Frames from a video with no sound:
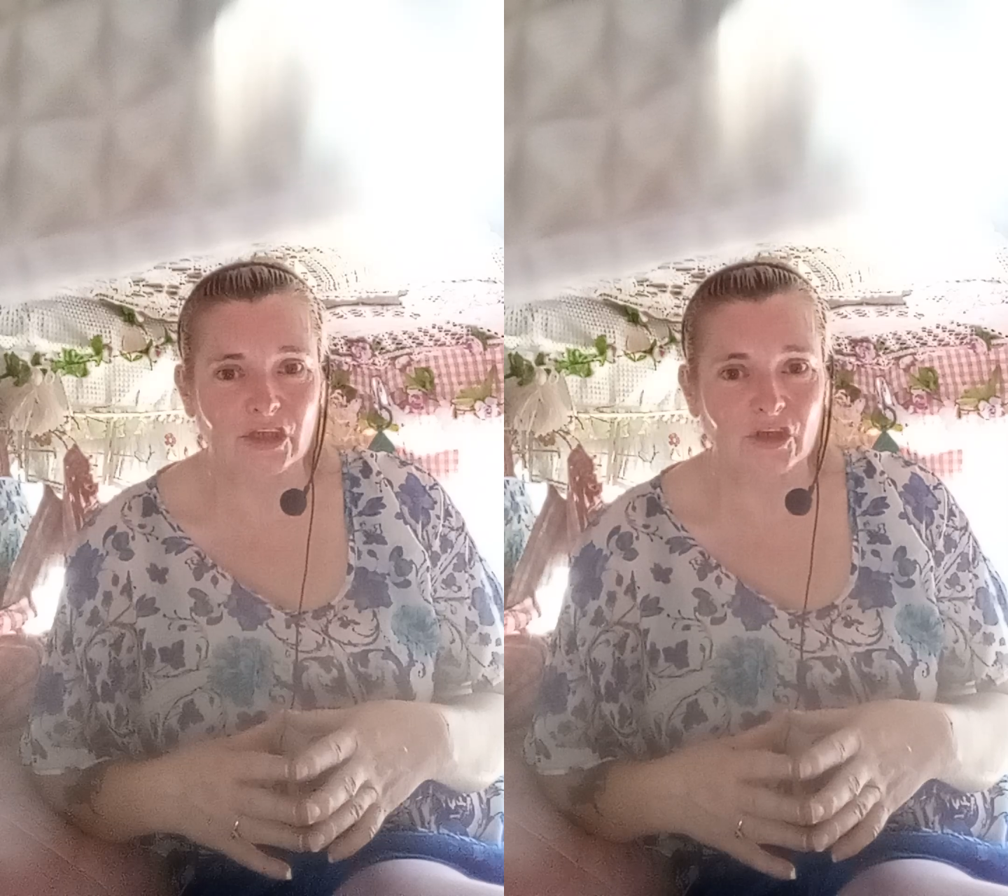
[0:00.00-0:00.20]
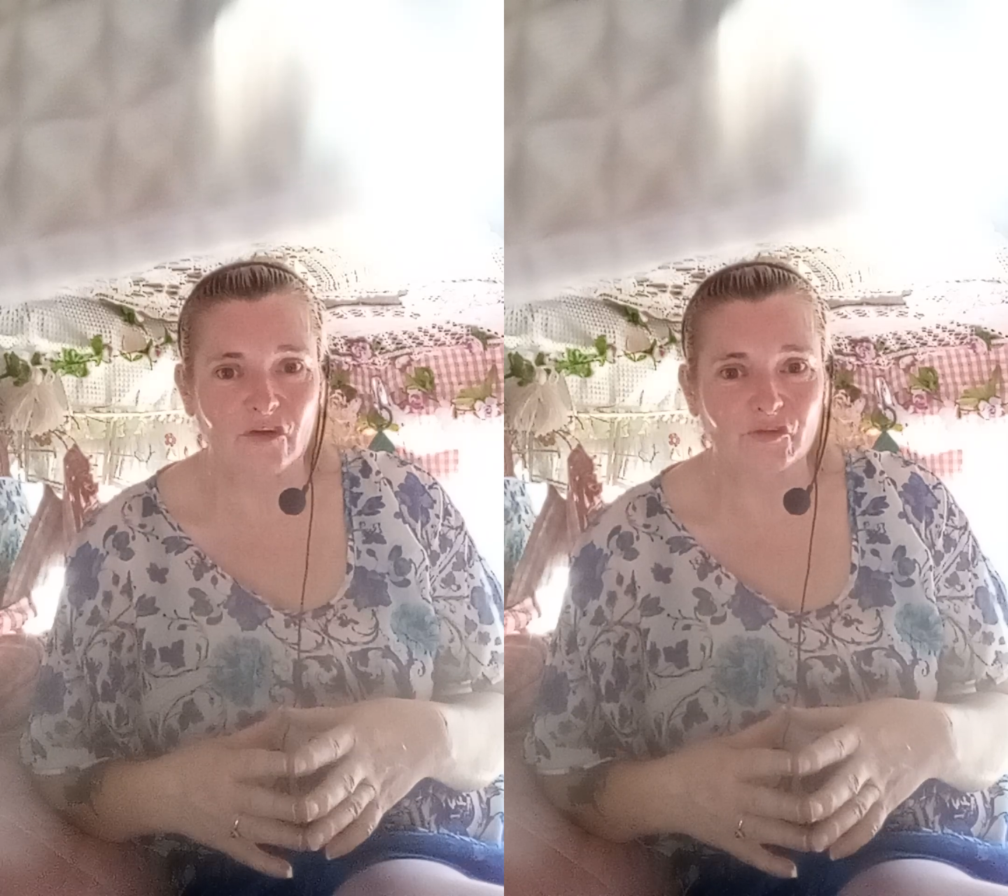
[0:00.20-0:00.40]

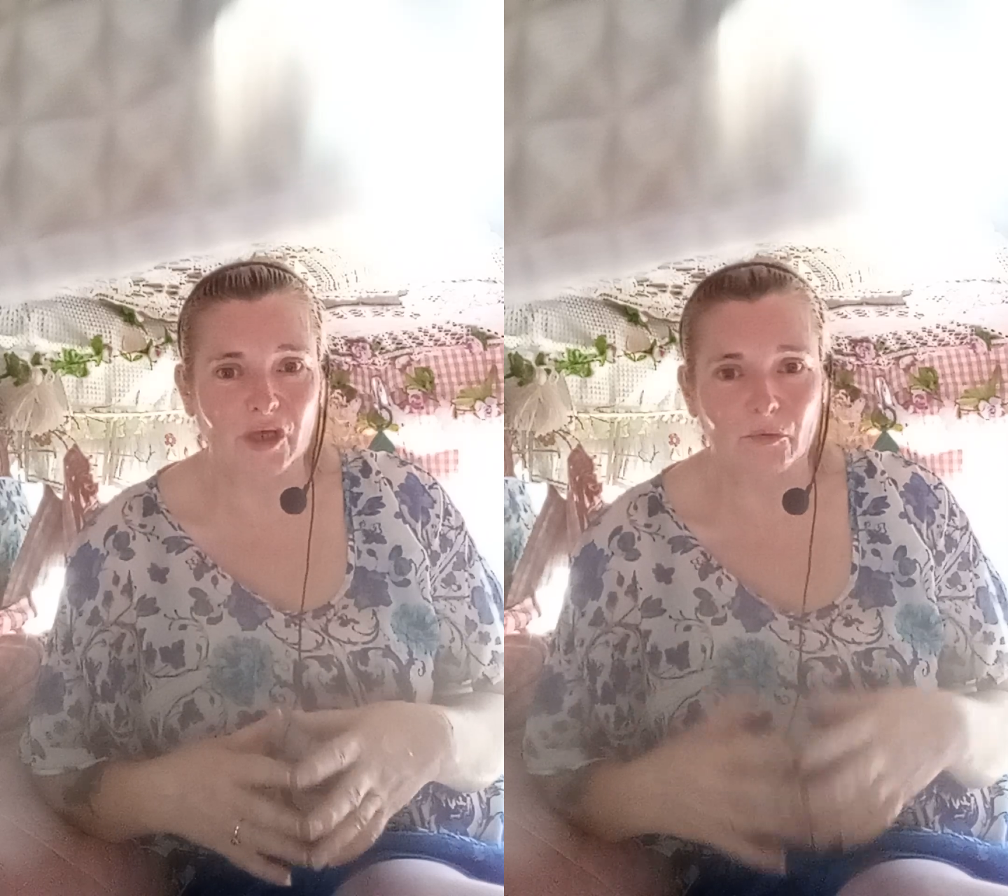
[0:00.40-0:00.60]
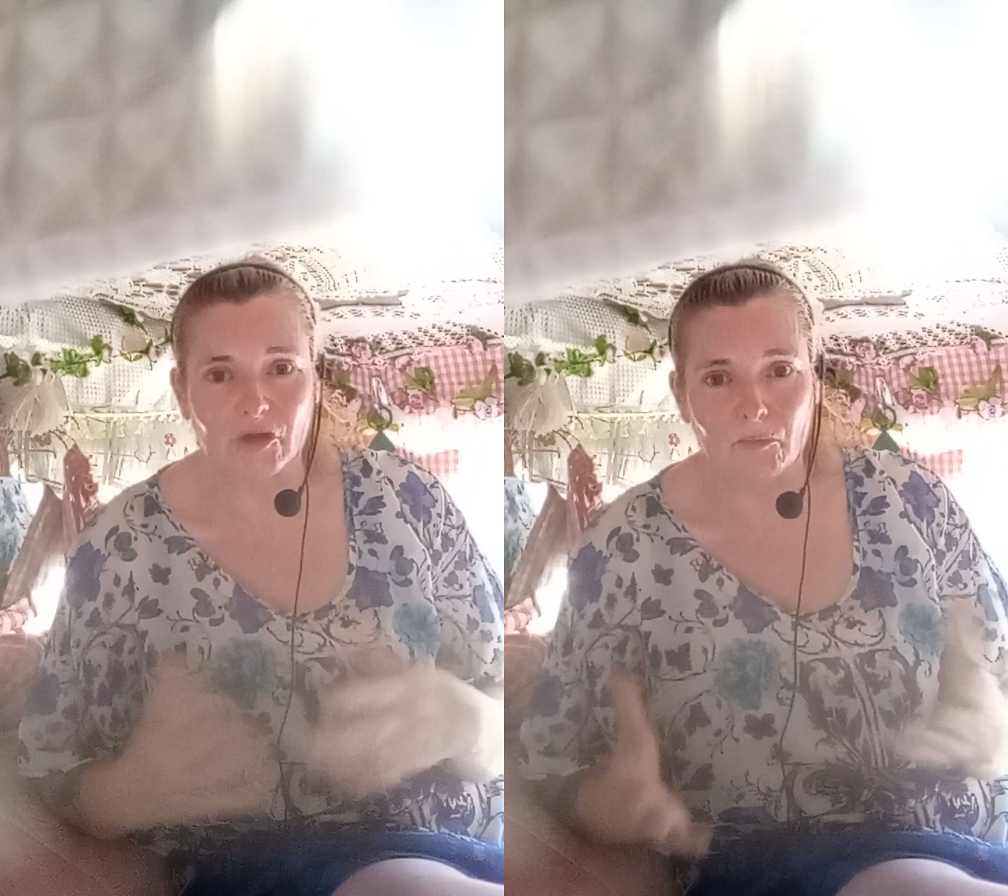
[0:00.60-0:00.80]
that I've
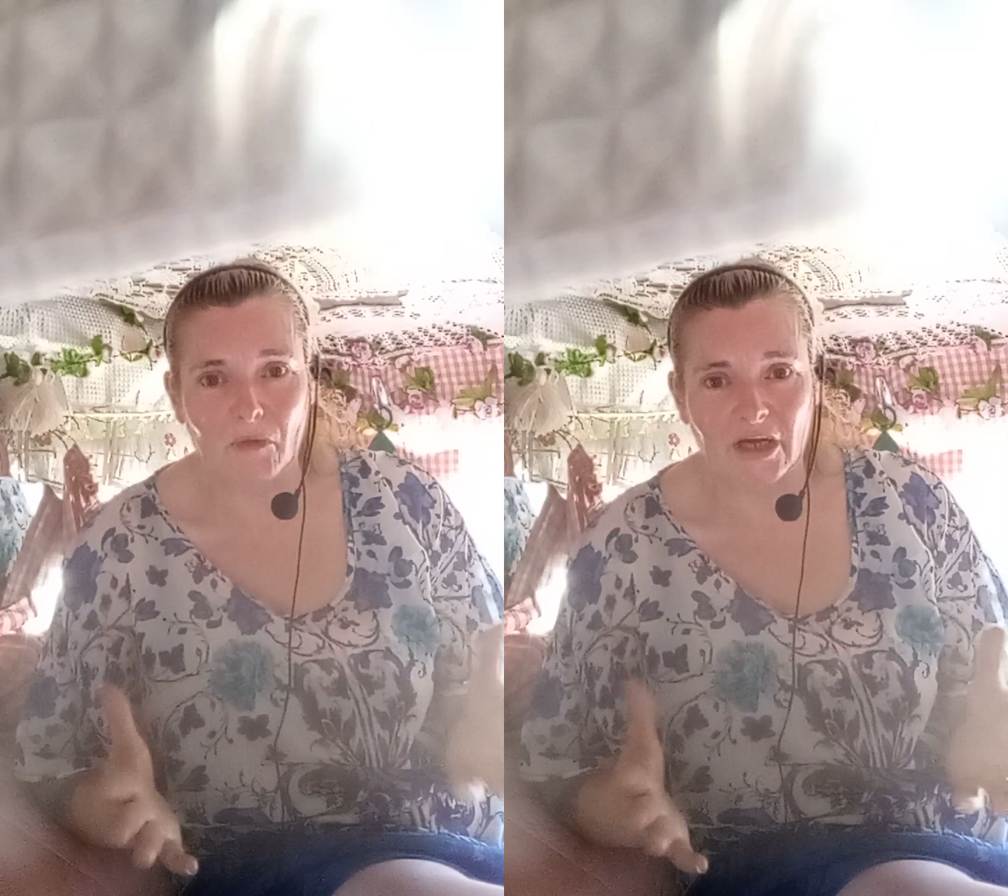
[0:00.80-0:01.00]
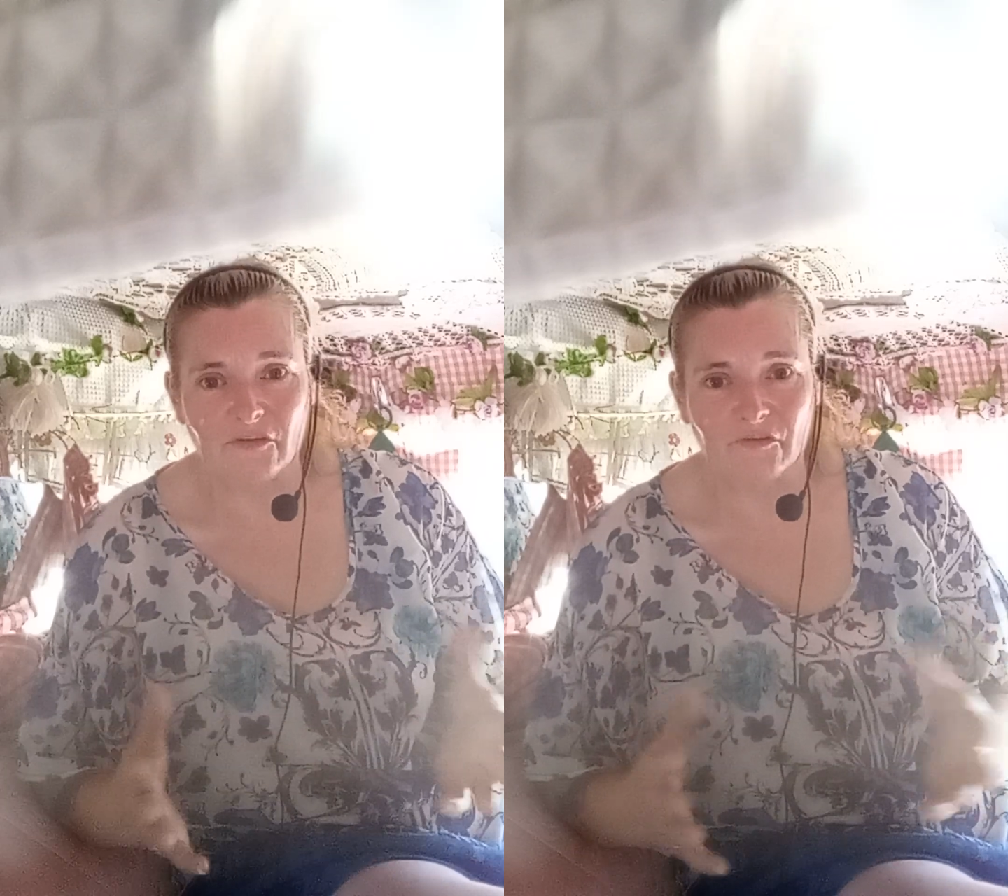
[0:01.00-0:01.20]
done with
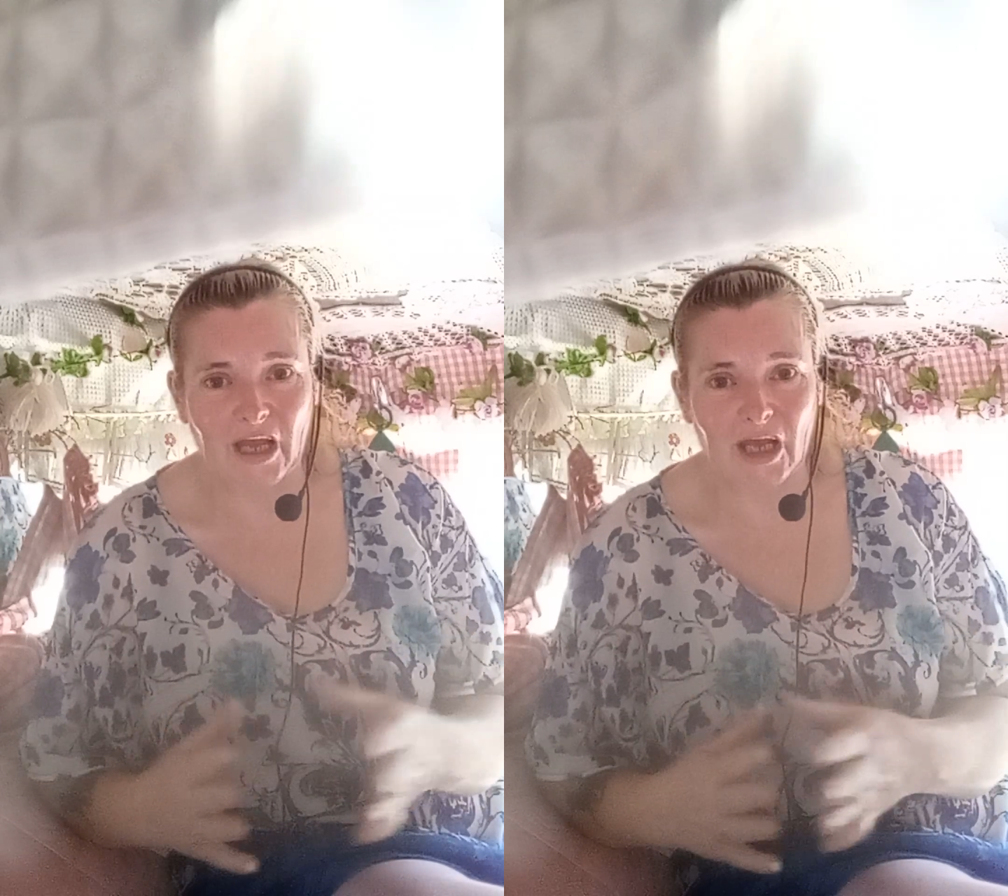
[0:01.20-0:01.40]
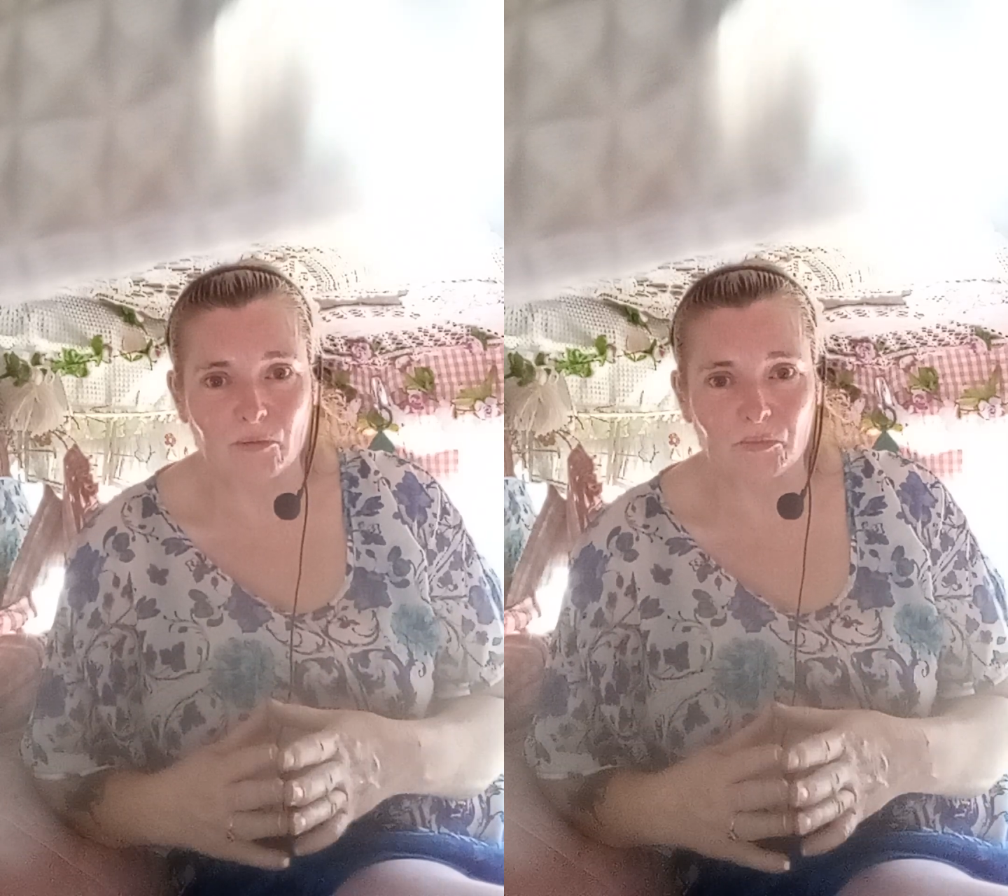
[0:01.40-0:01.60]
my
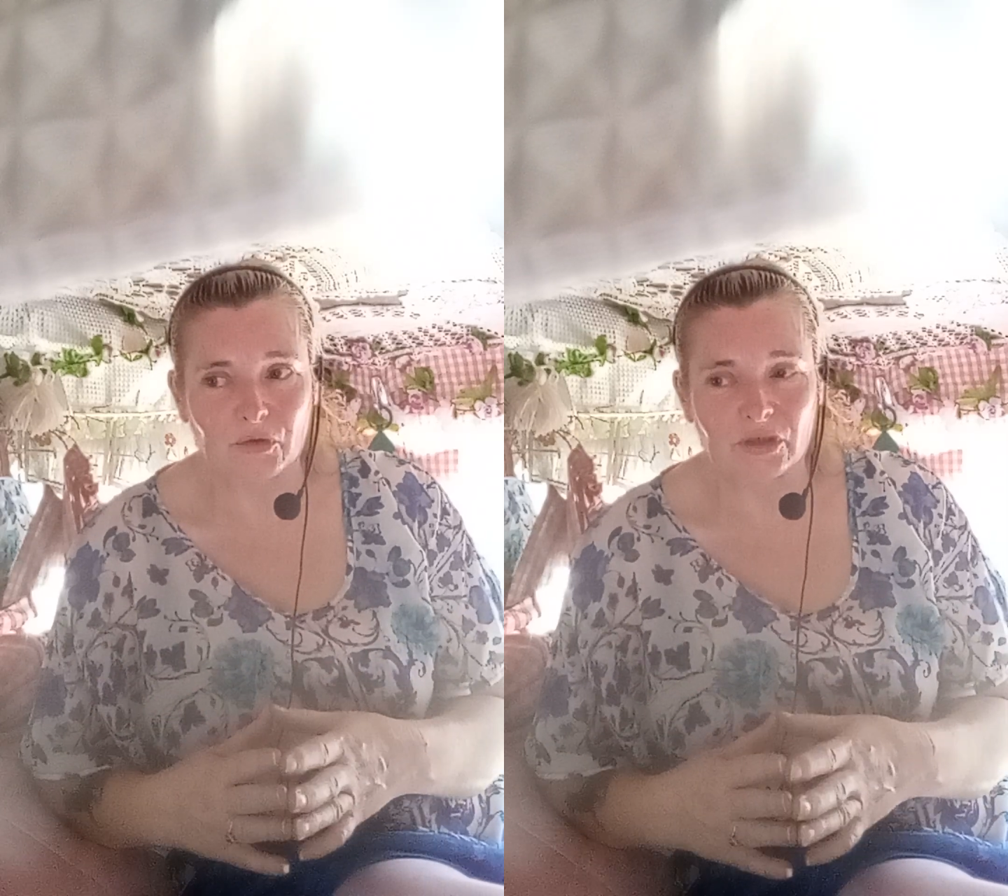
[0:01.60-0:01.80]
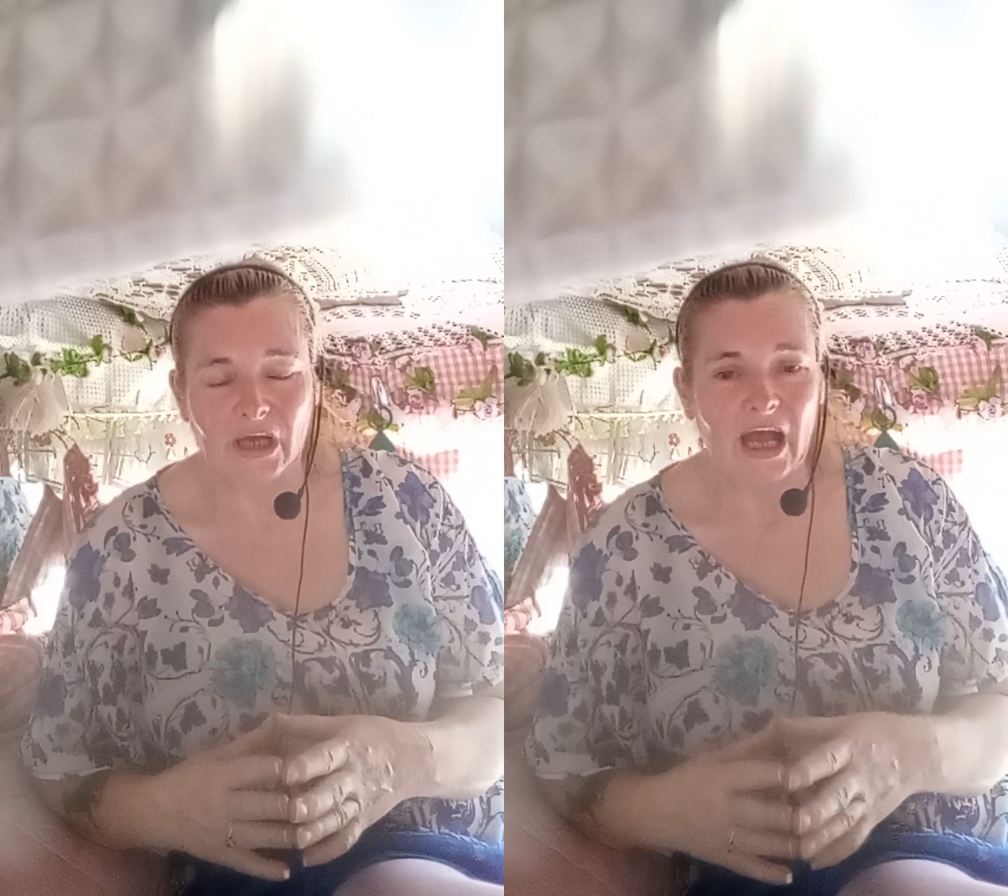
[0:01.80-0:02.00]
van
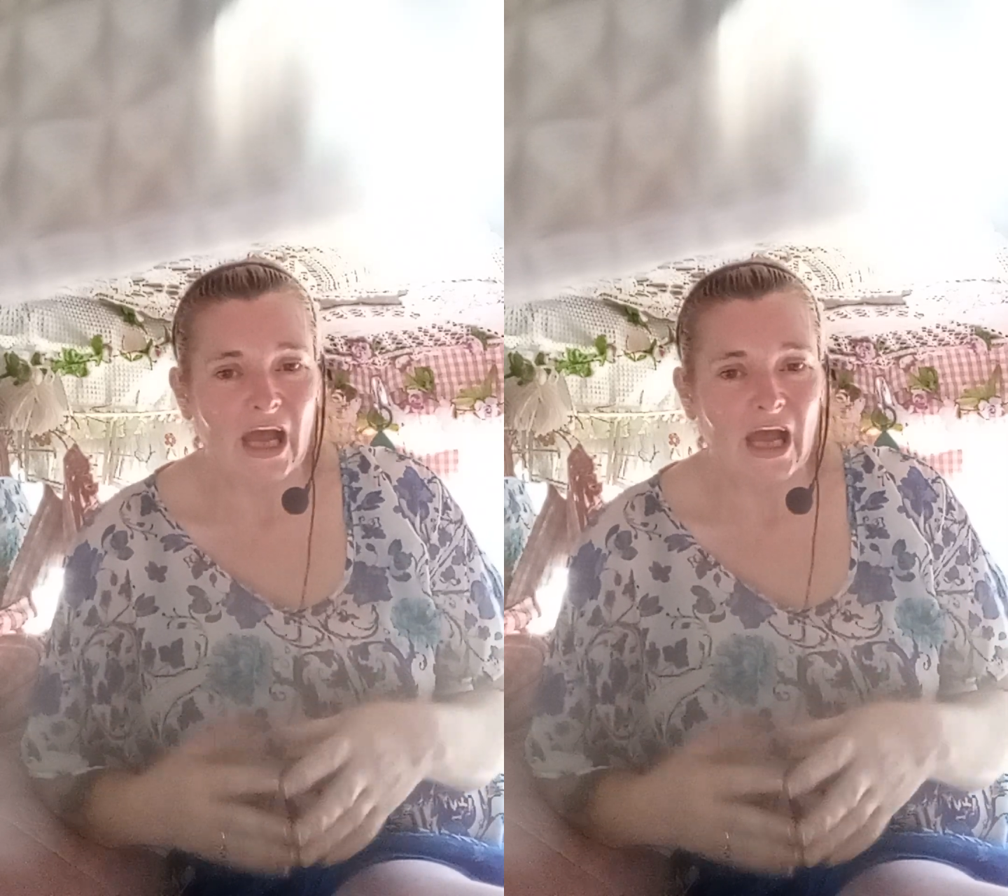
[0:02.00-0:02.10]
build,